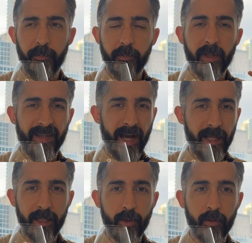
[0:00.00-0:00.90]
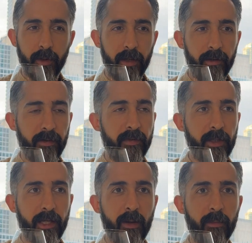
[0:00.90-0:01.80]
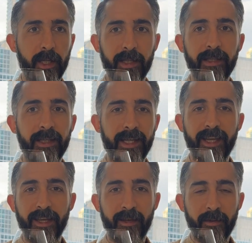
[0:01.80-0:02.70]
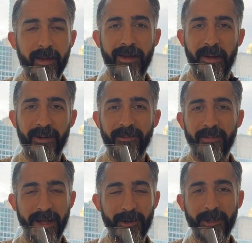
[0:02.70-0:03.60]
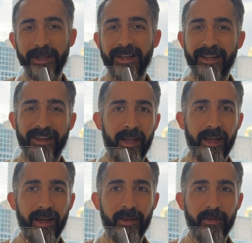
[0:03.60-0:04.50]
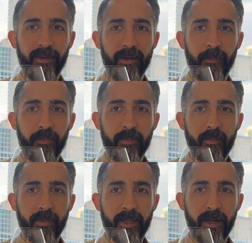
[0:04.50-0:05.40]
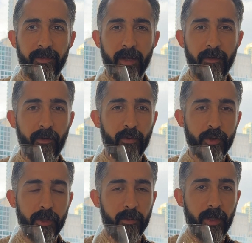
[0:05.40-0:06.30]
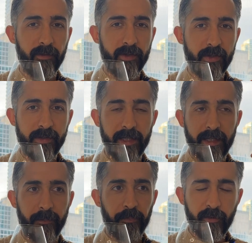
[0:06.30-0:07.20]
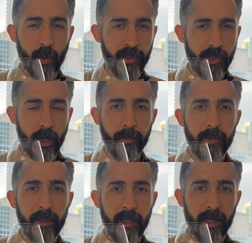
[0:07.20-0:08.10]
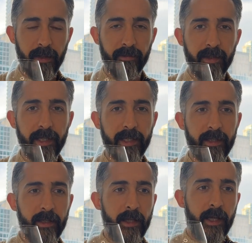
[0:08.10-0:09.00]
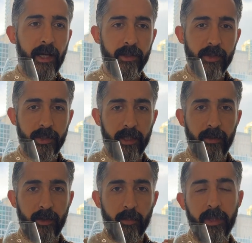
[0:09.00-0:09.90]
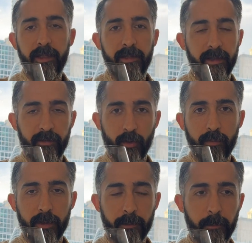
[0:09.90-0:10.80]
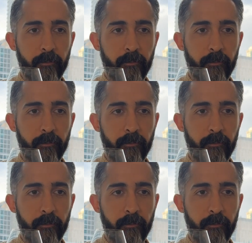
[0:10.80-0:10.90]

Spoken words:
metallic note. I feel like I'm like licking metal, and yeah, it's kind of unfortunate because it's just like it's quite sharp and acidic. It just like completely takes over,